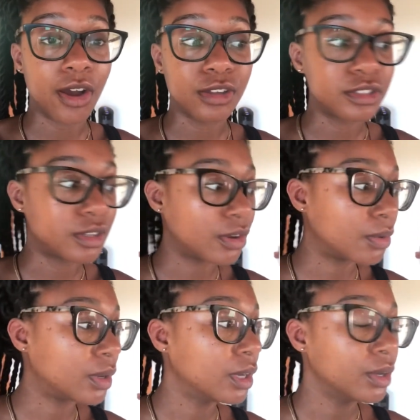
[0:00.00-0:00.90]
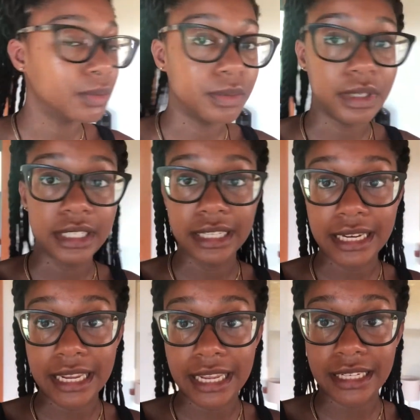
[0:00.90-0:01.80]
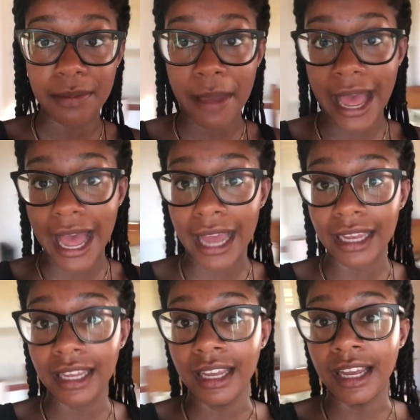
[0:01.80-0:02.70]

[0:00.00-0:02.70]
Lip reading: also really need to pack.